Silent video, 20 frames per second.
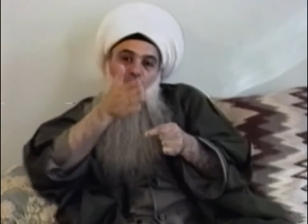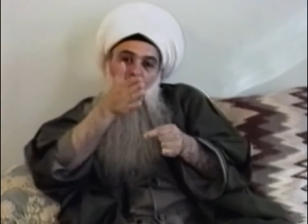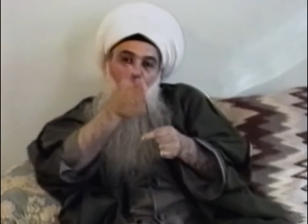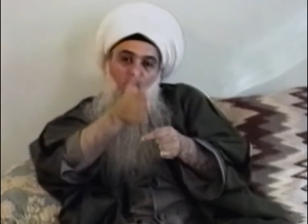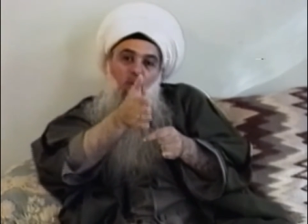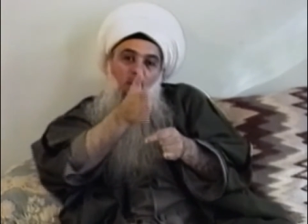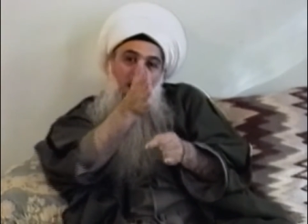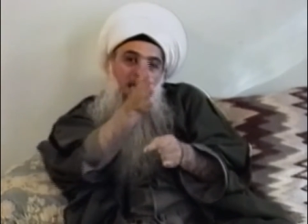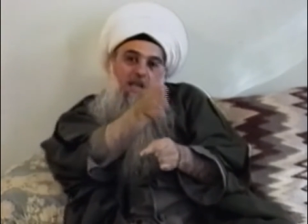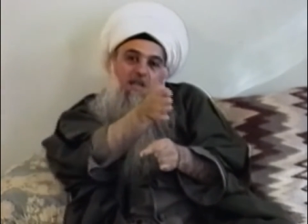
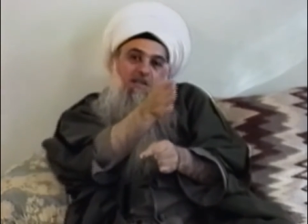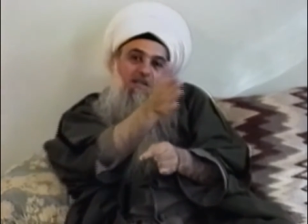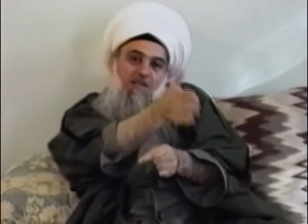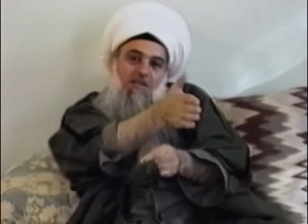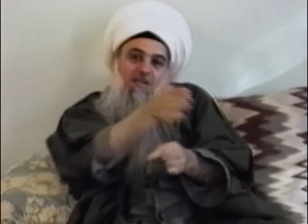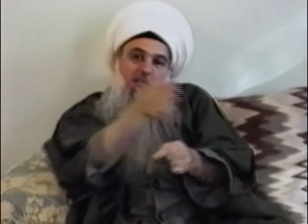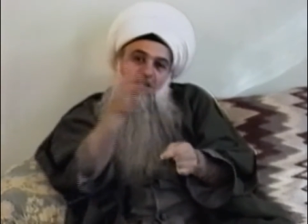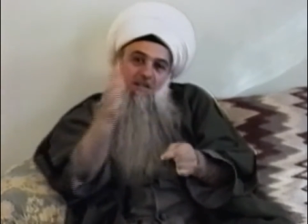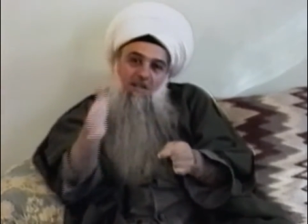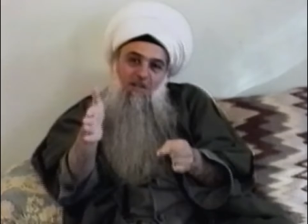
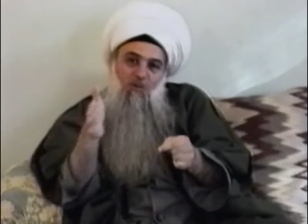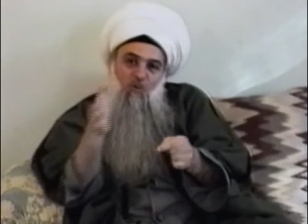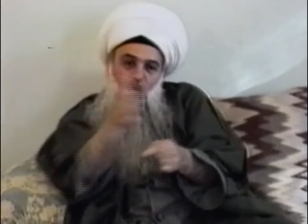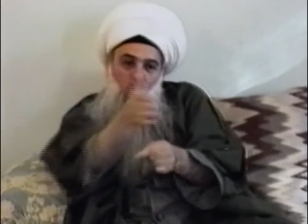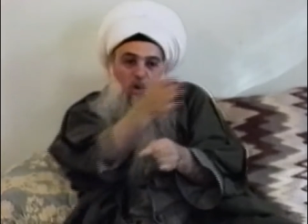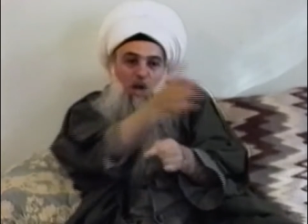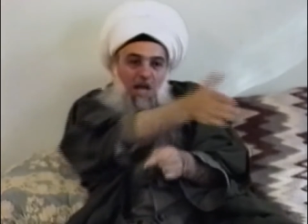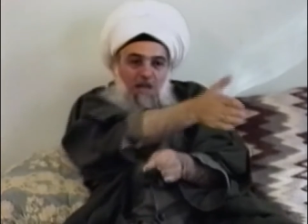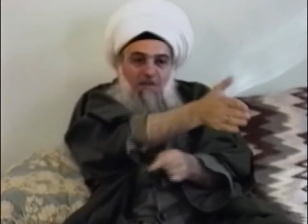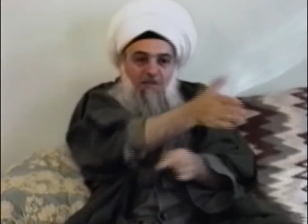ways to
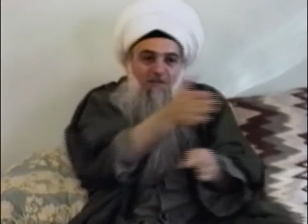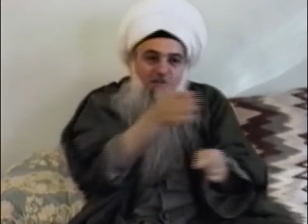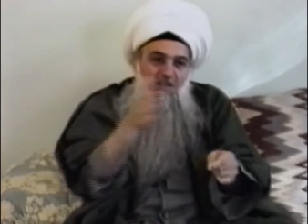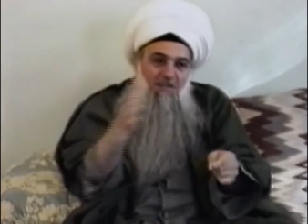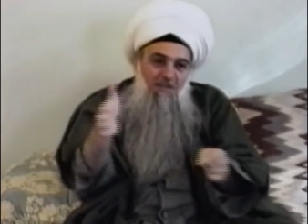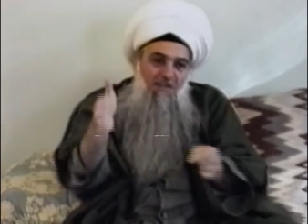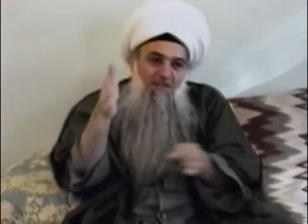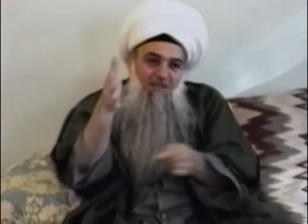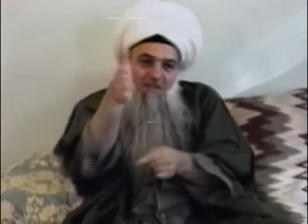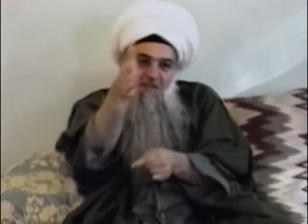cut,
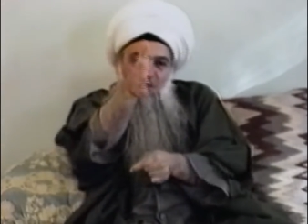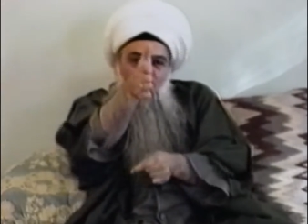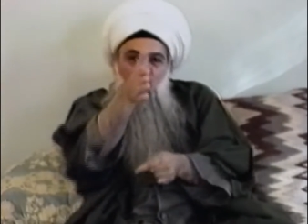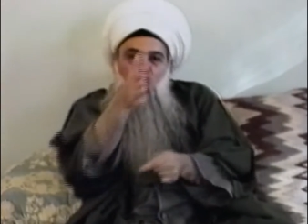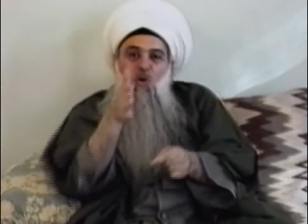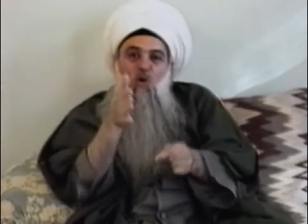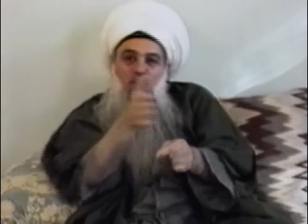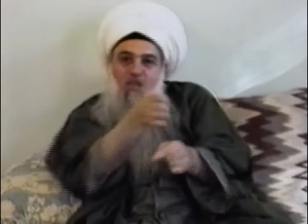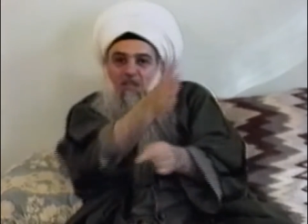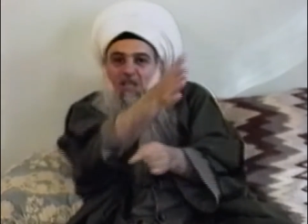
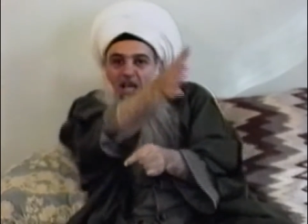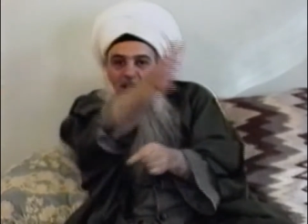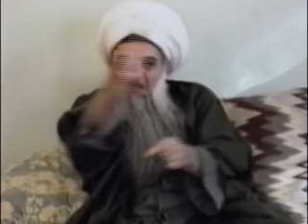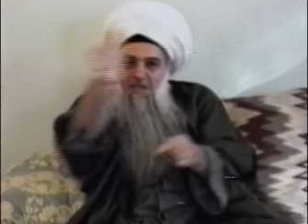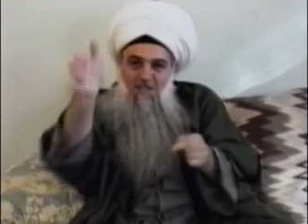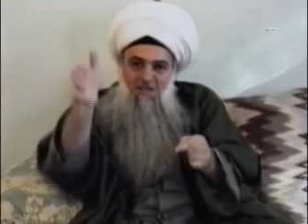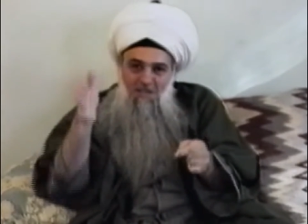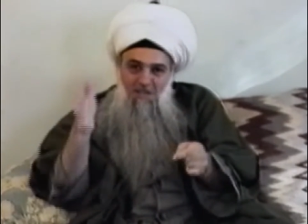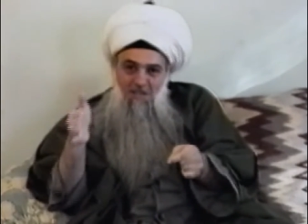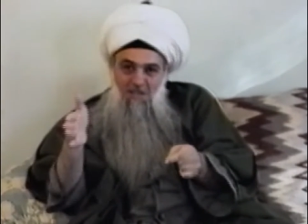
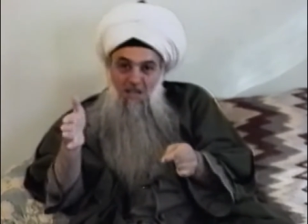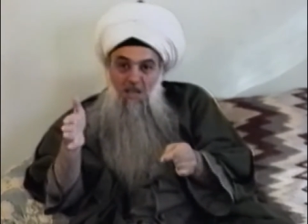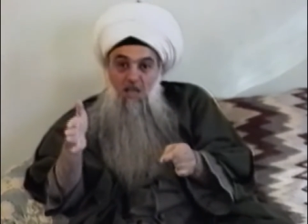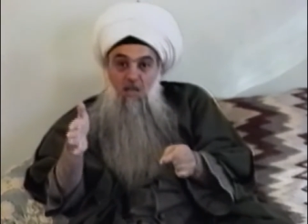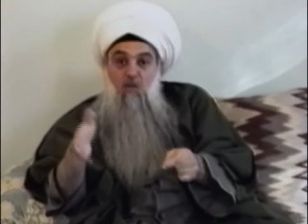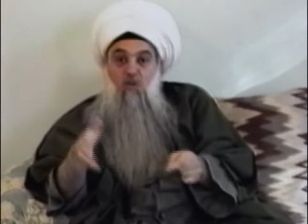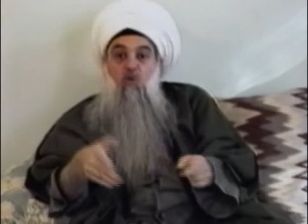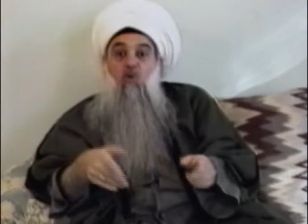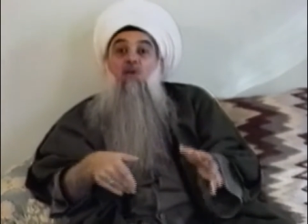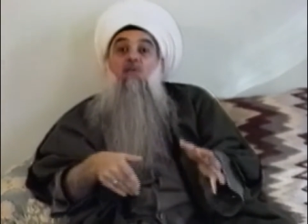shortcuts.
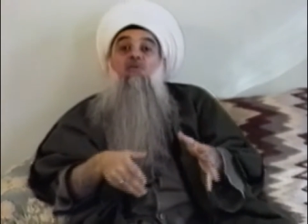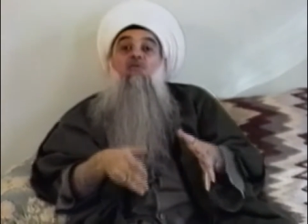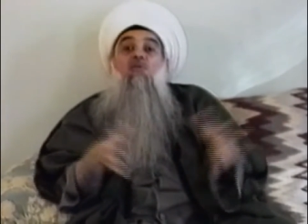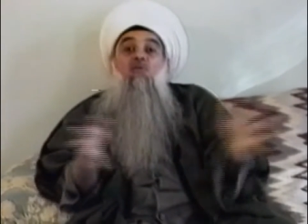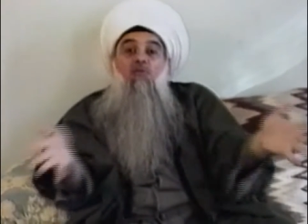So if you